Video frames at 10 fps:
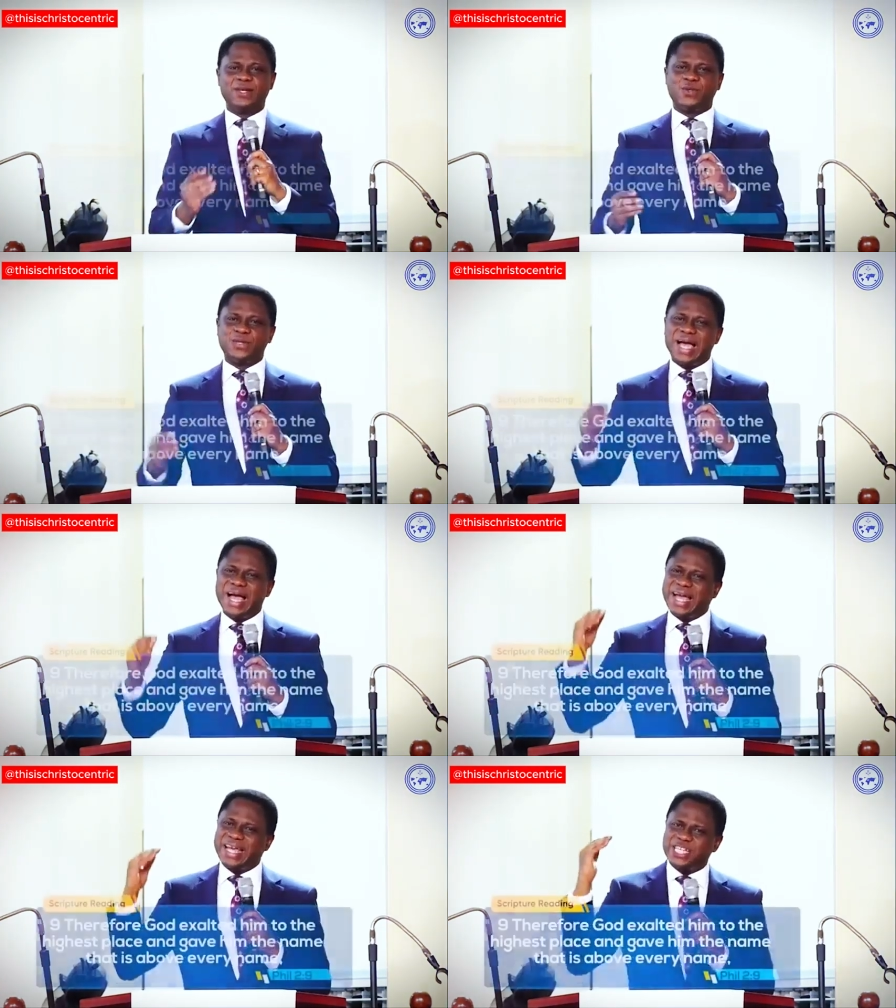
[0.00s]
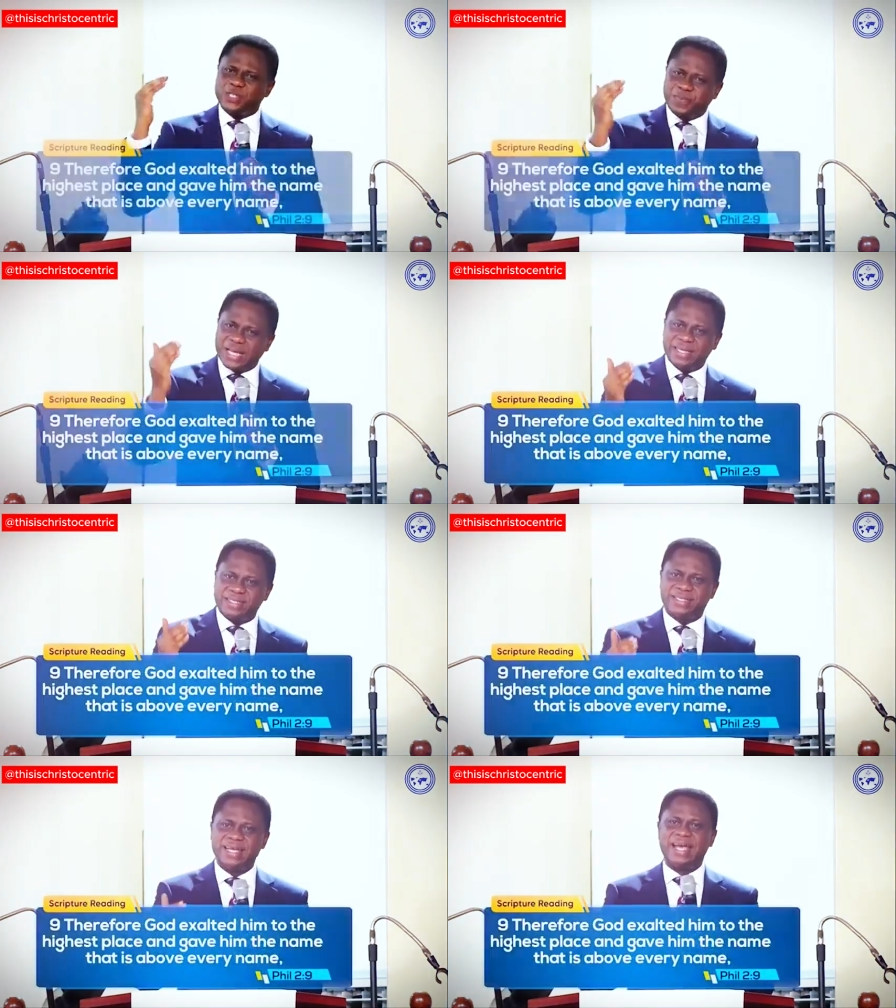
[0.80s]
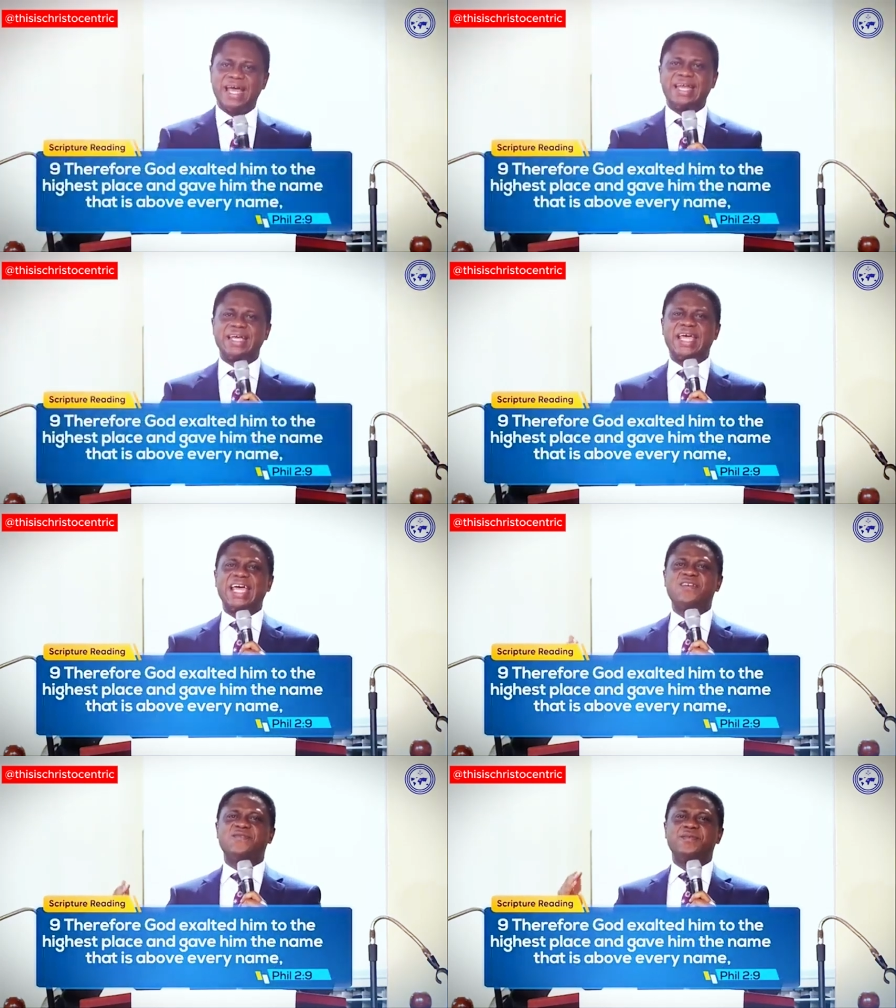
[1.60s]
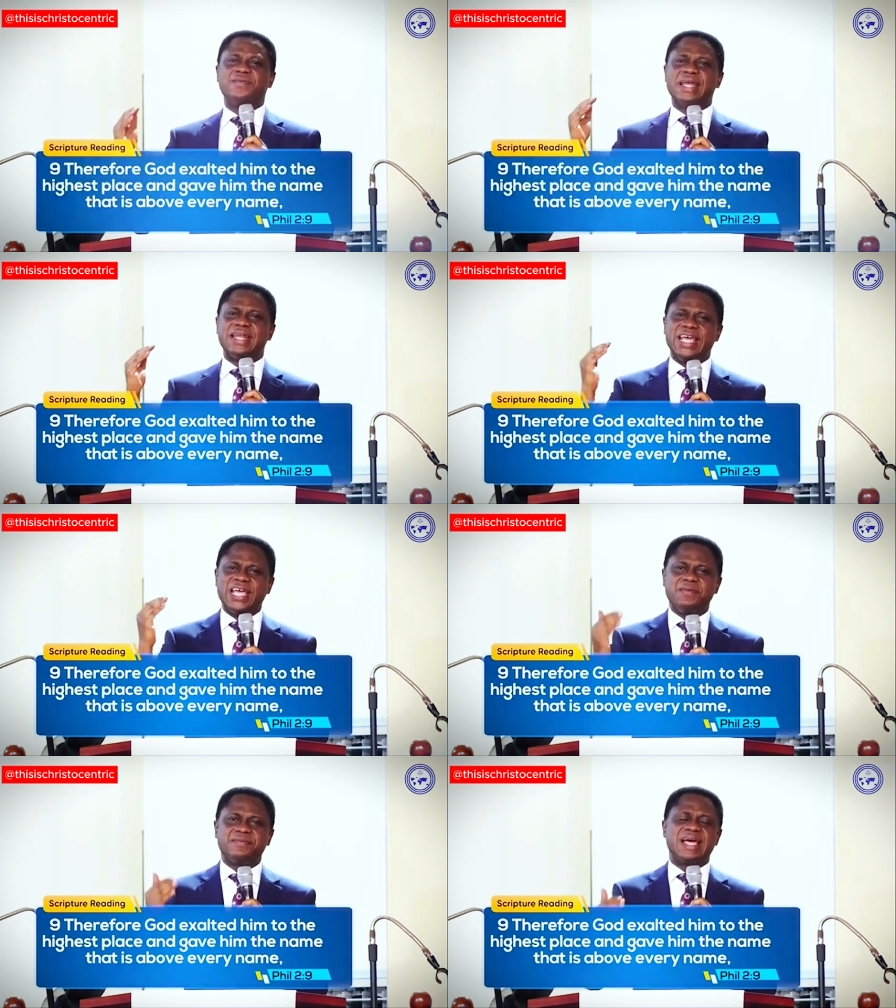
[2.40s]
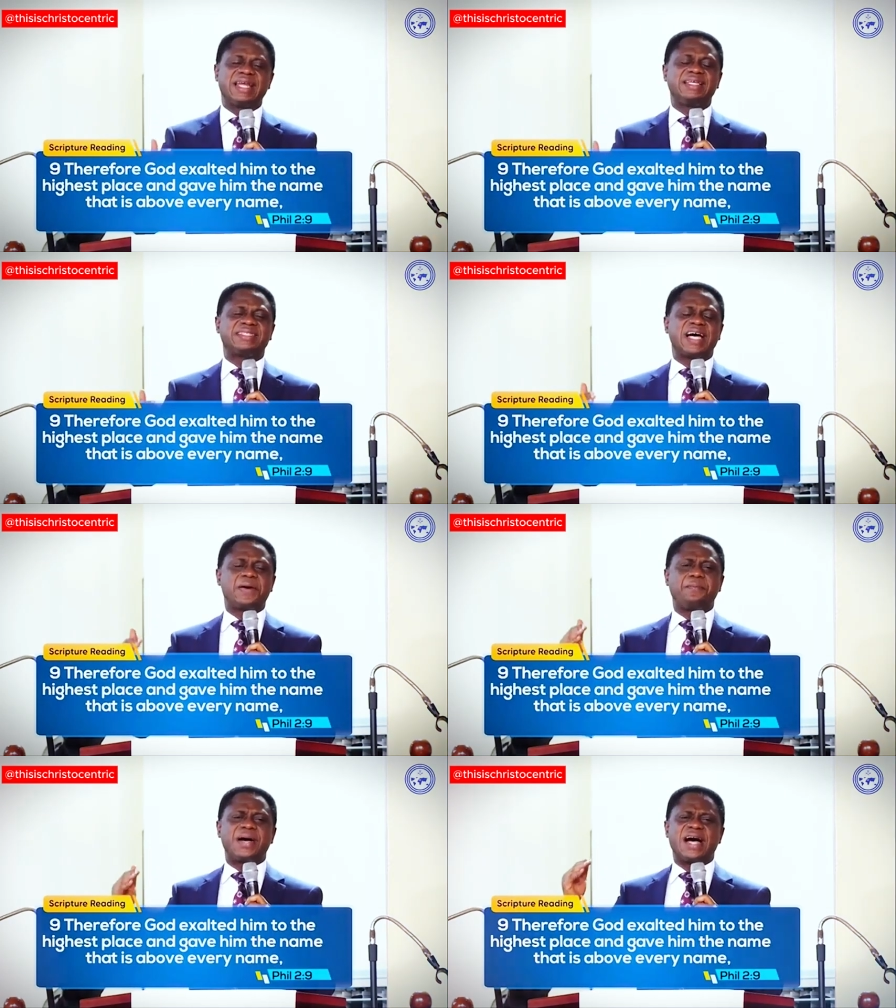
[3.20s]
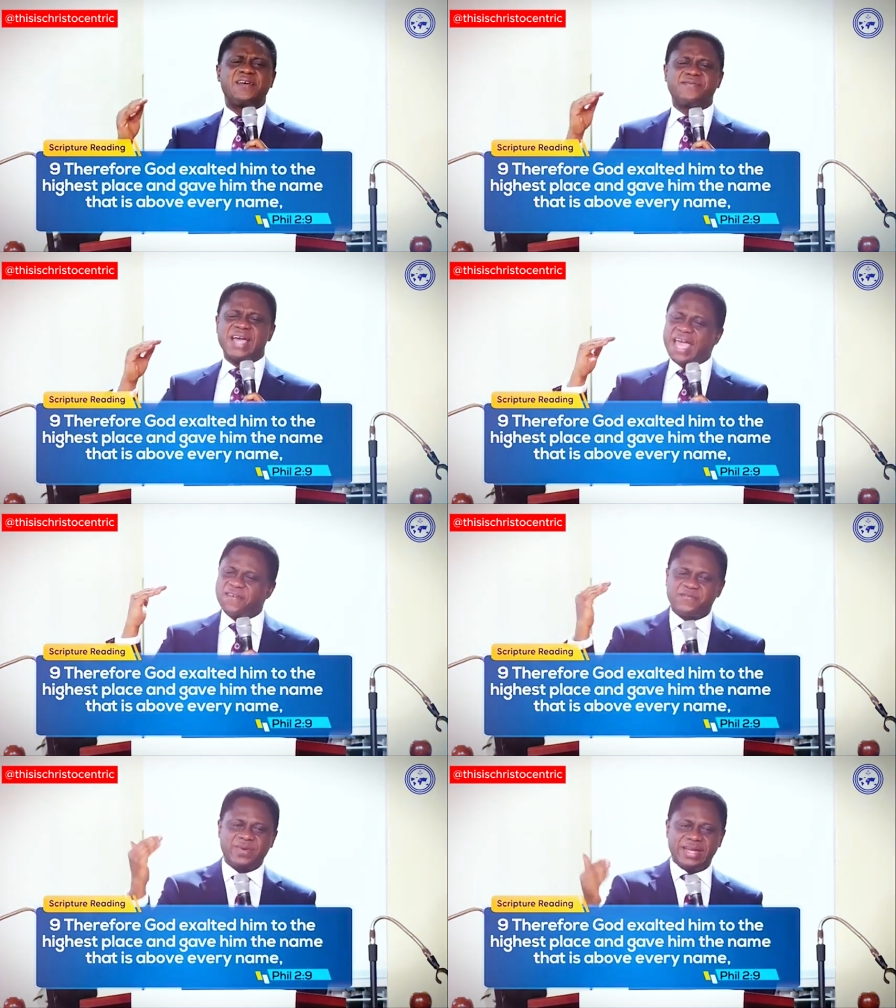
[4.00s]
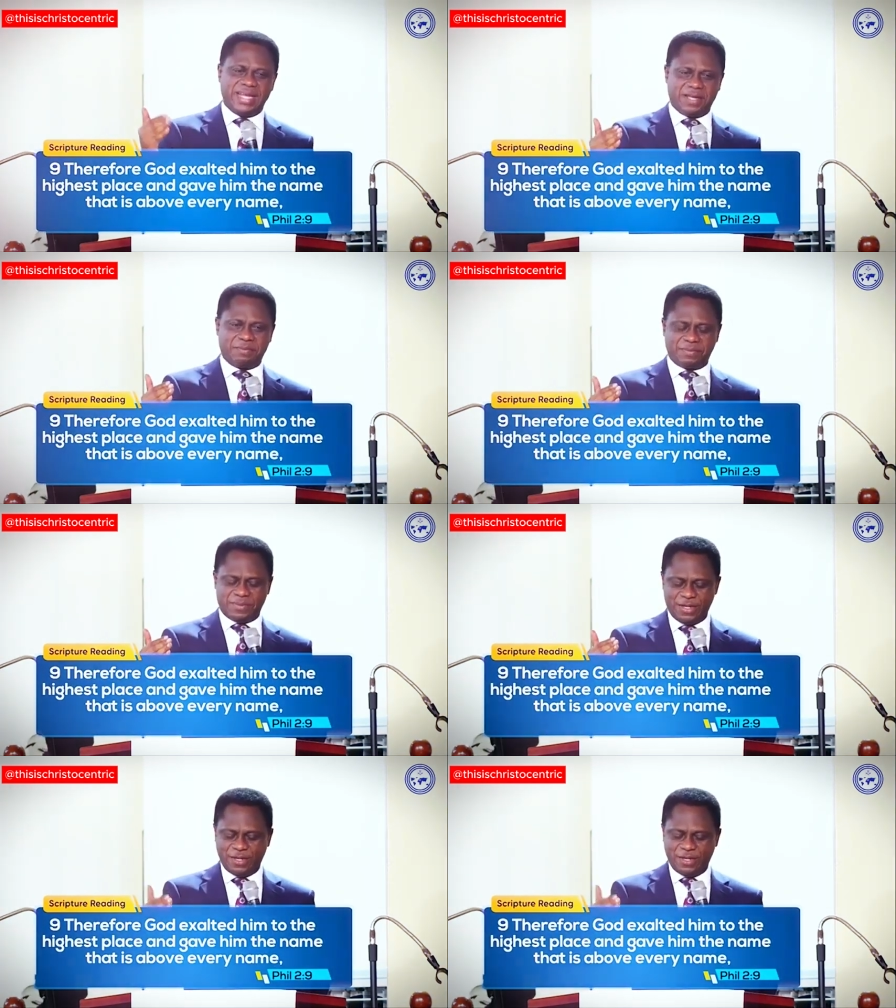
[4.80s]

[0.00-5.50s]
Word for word: to the highest place and gave him the name that is above every name.